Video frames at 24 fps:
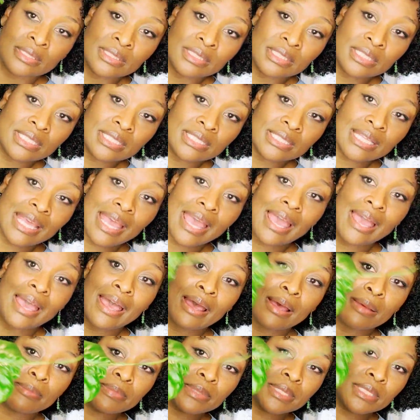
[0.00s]
She is
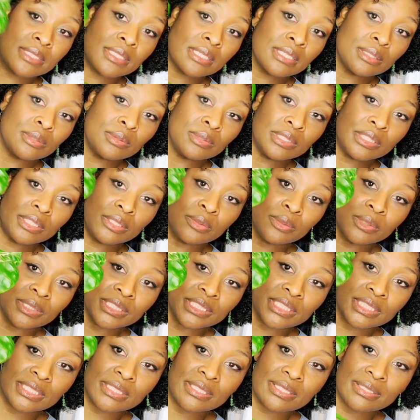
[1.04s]
absolutely
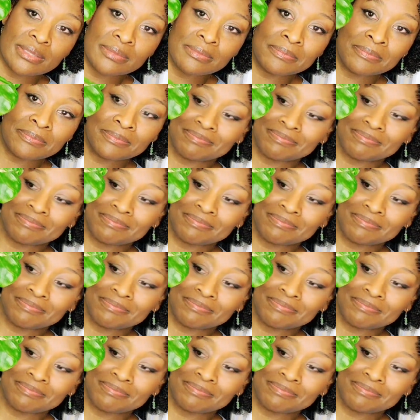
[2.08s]
gorgeous.